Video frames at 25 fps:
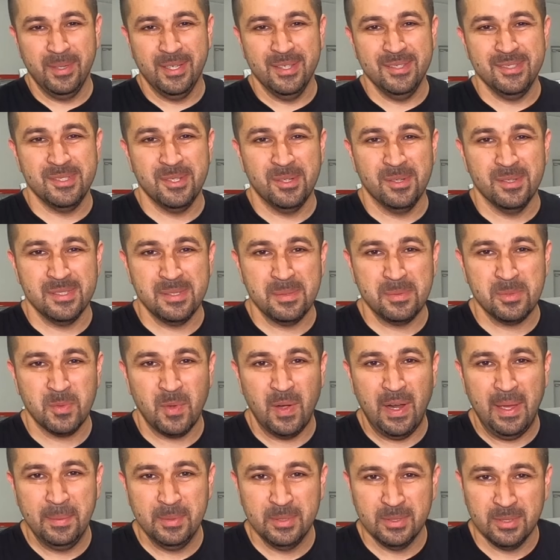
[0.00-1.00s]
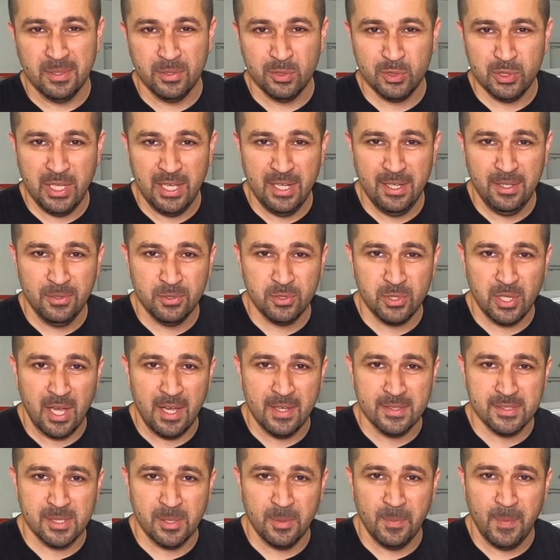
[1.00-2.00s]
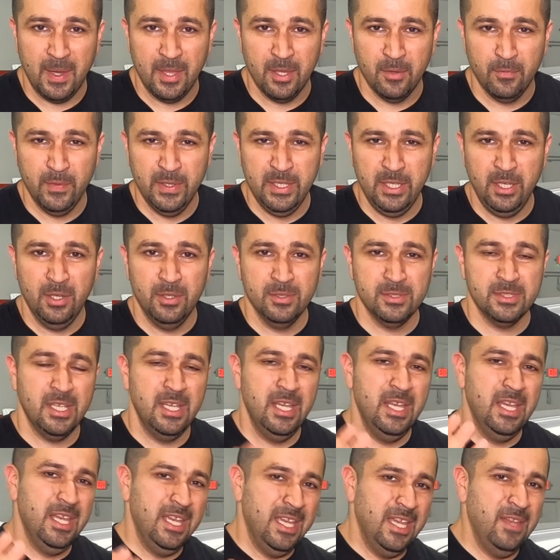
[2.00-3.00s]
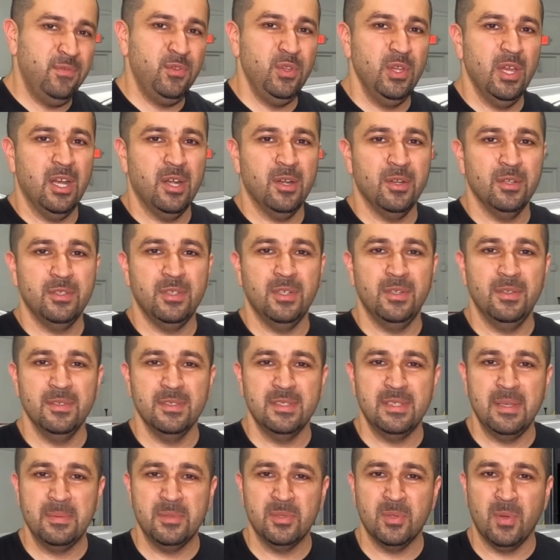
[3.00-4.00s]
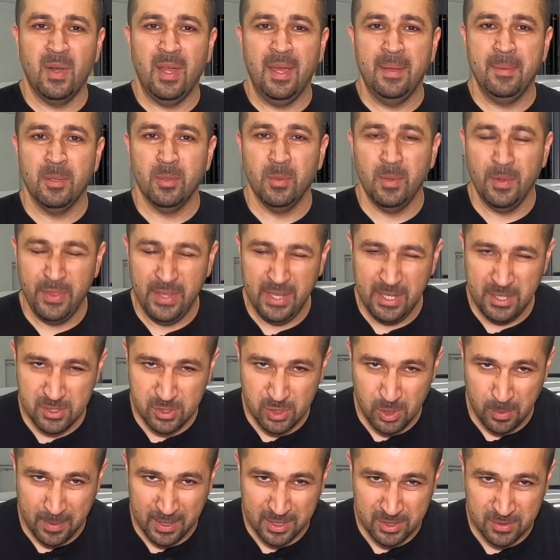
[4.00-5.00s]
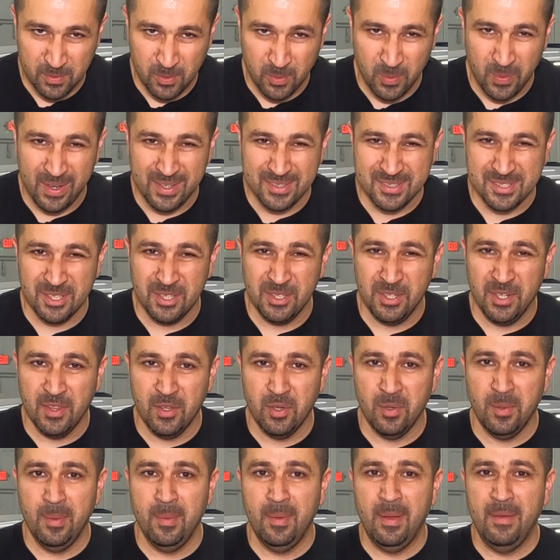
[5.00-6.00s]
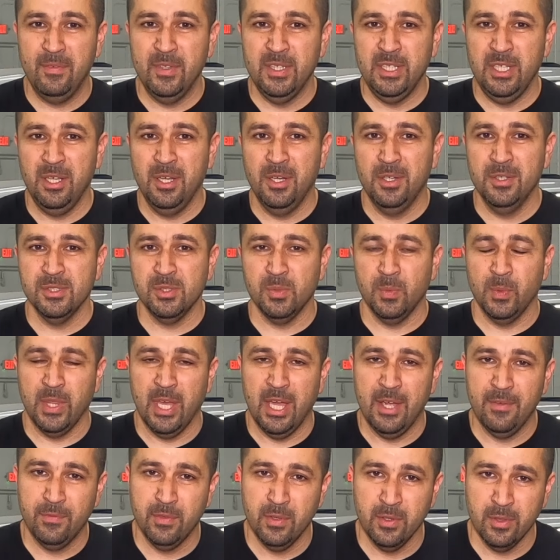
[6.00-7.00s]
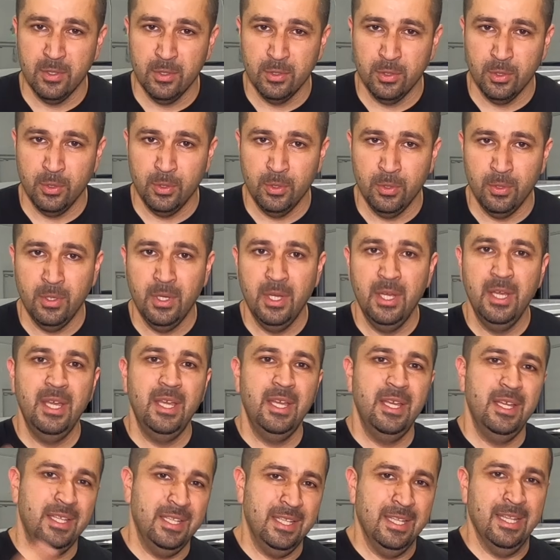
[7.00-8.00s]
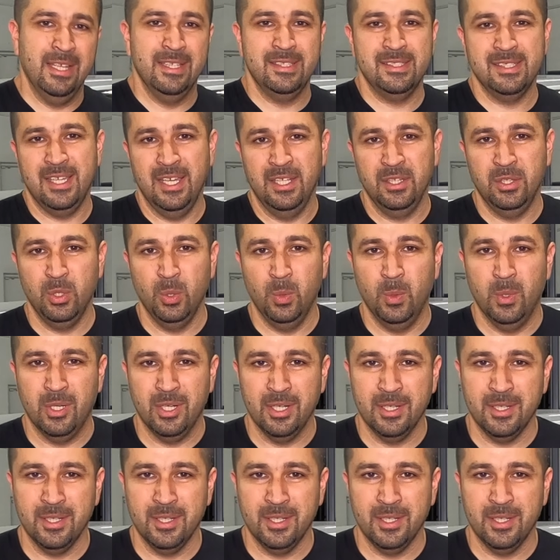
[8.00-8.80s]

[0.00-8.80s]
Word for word: Consider subscribing to the channel. Check out some other videos. If you are a returning subscriber, well, thank you so much for watching another one of my videos. And without further ado, let's get to work.